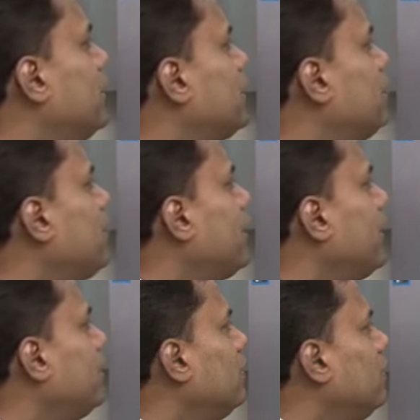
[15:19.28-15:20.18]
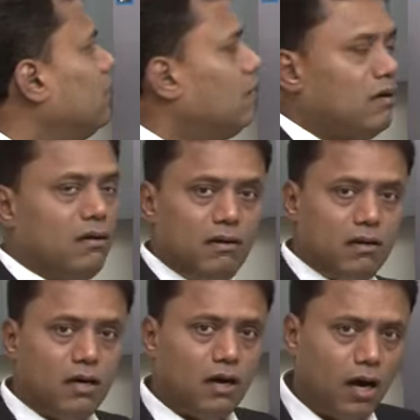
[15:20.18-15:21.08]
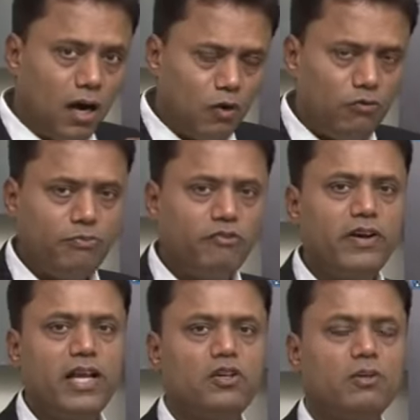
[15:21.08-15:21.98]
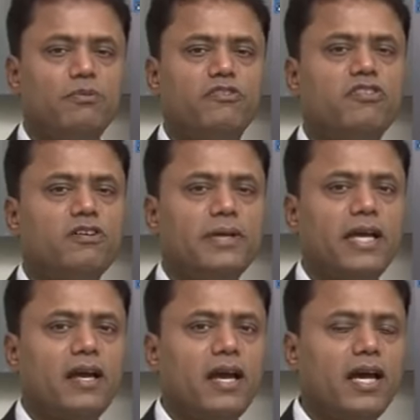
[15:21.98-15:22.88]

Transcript: determine how well you are performing